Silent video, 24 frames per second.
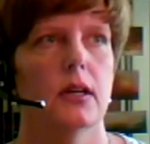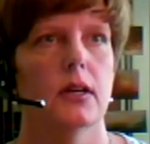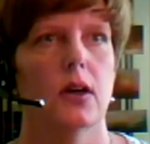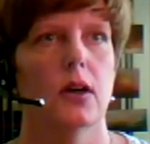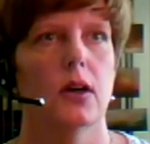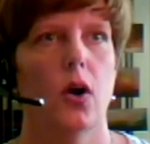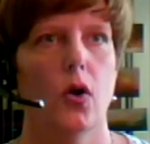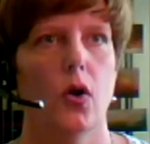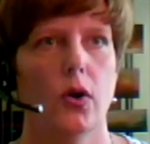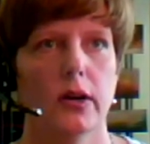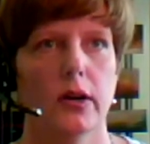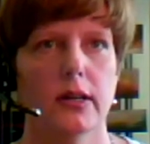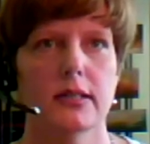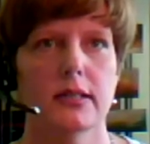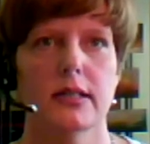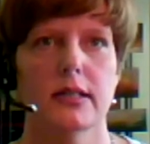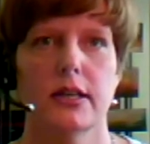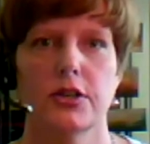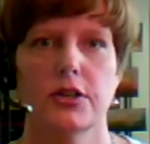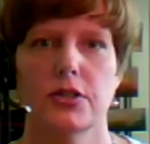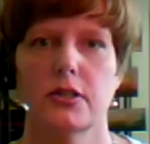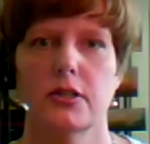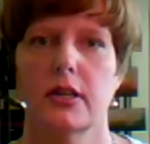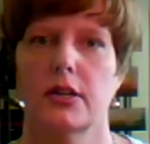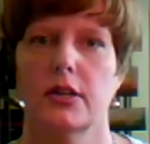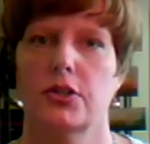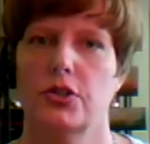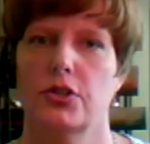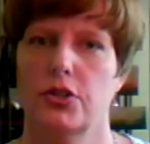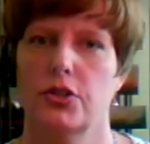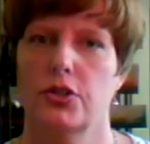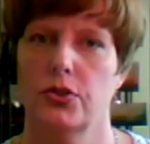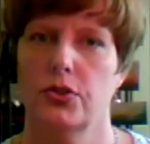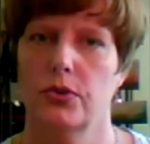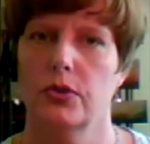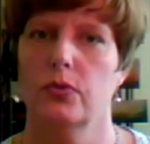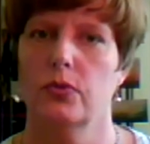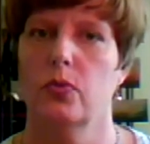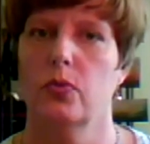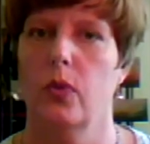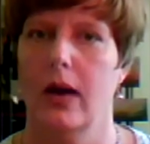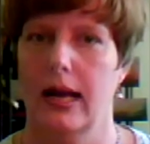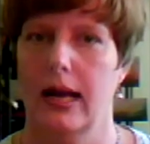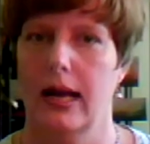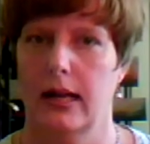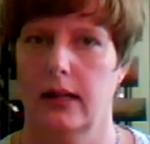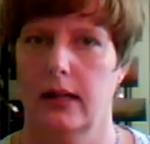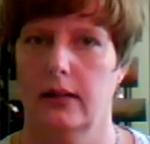Organizations that do it
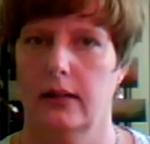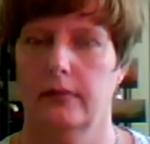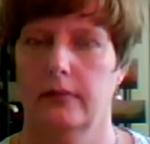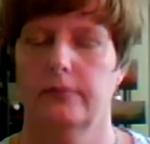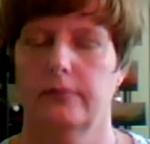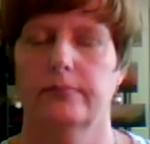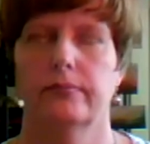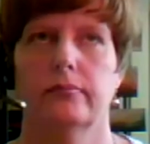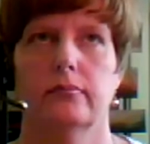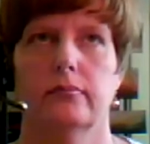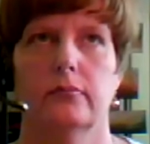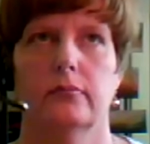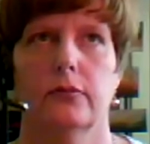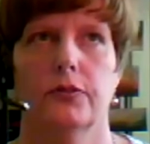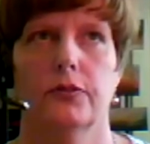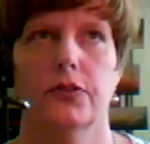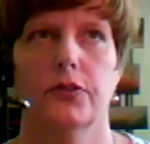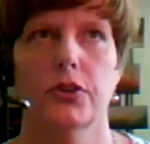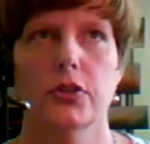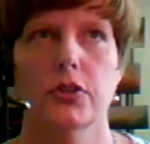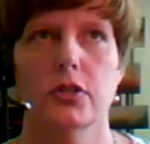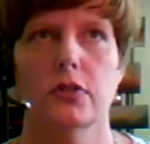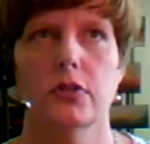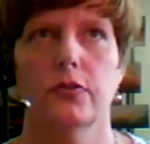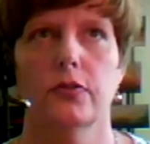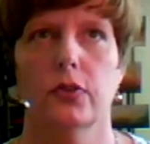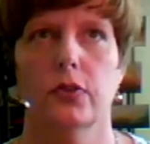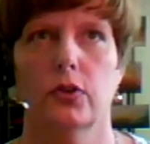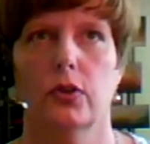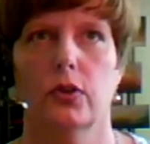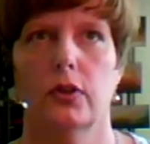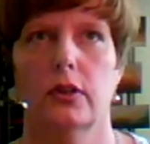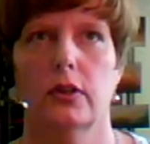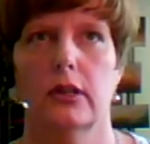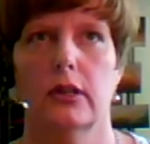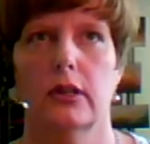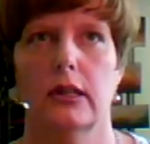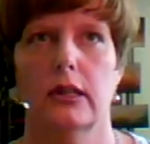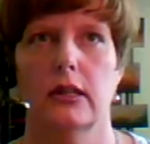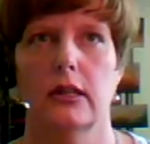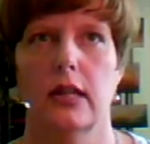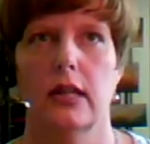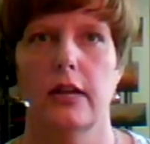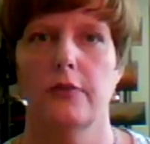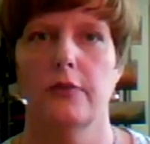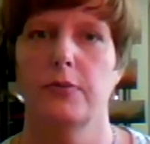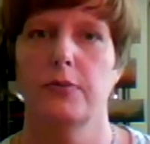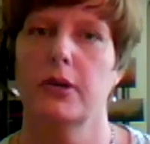well, first of all,
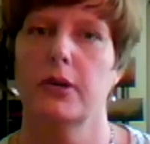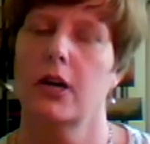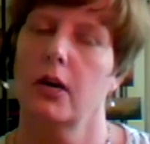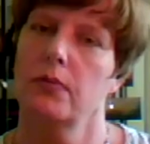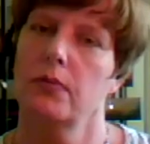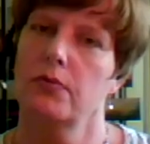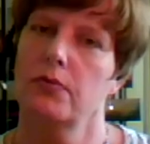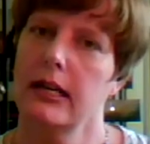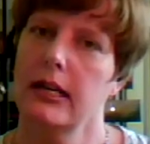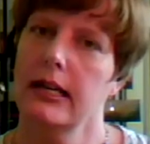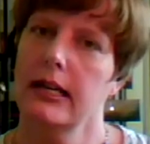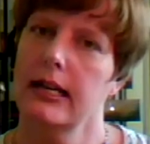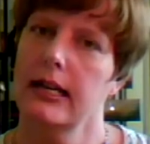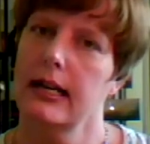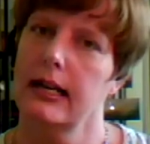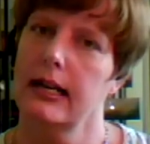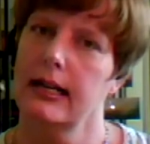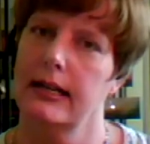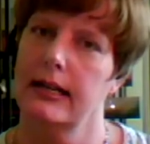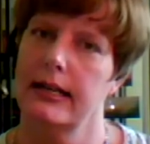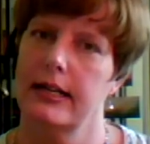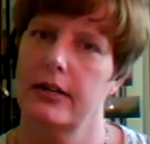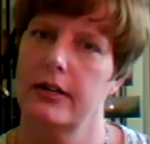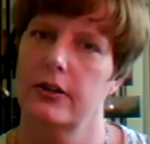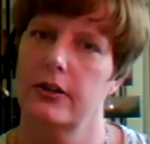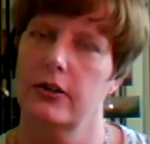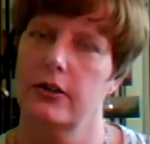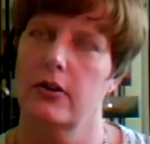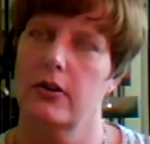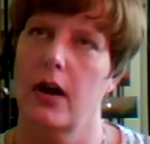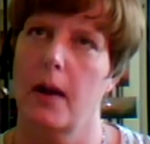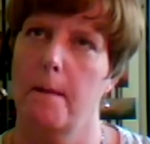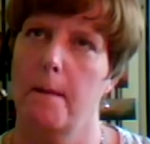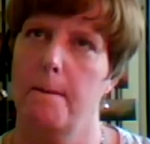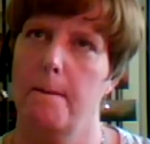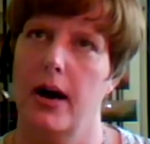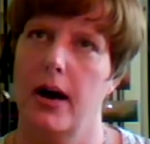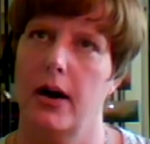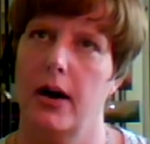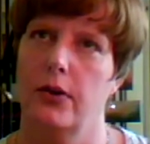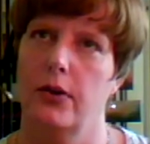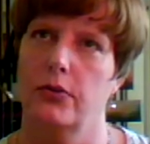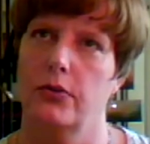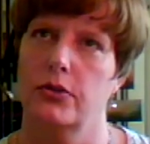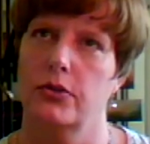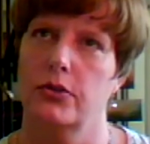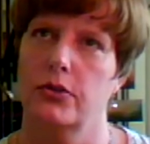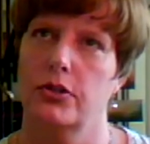they've become really clear
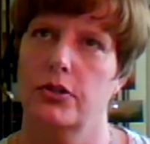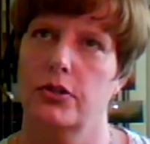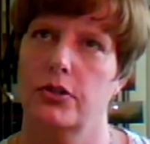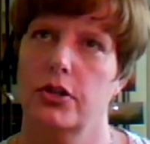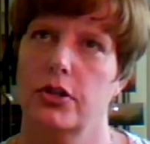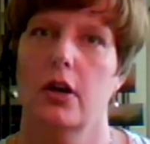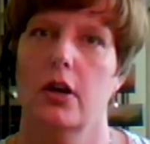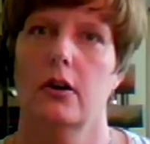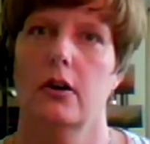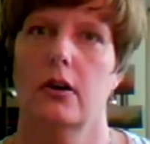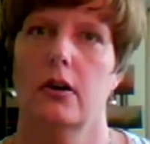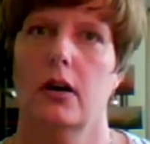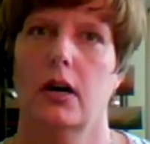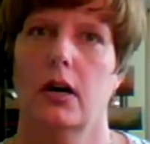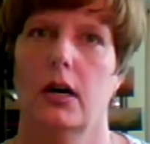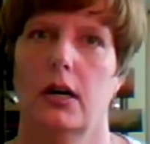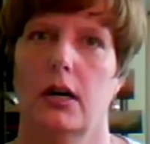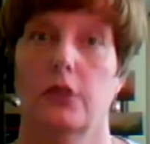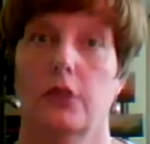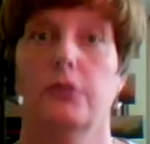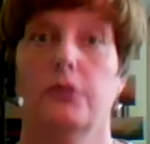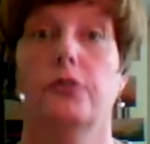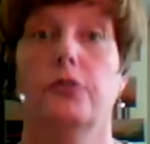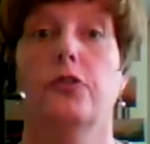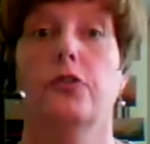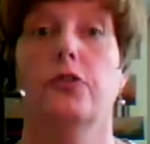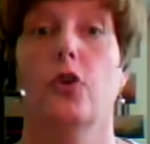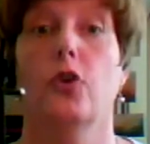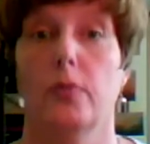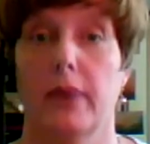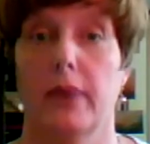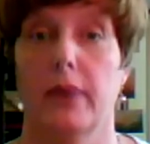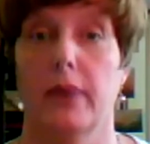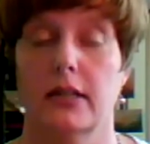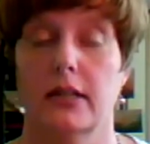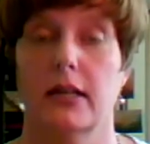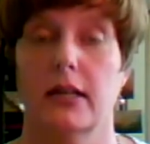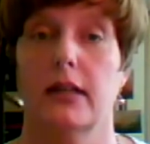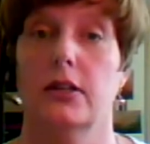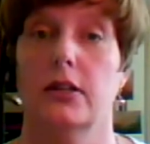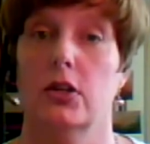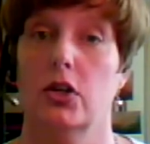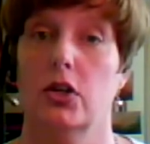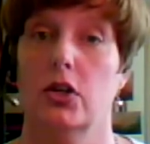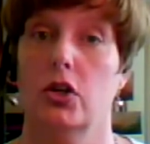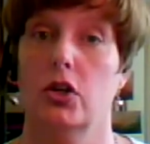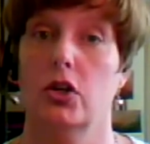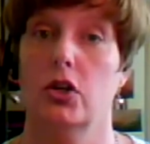about the format and
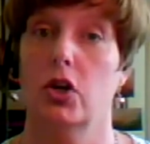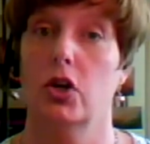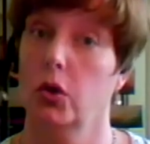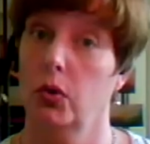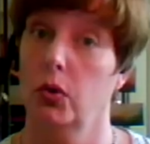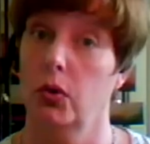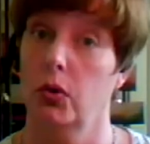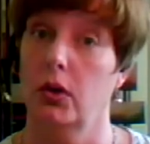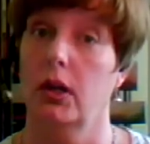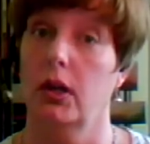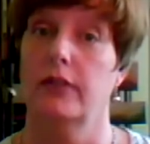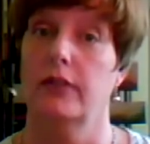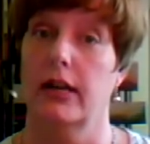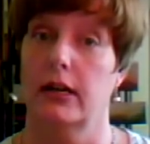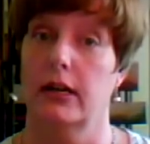the goal of that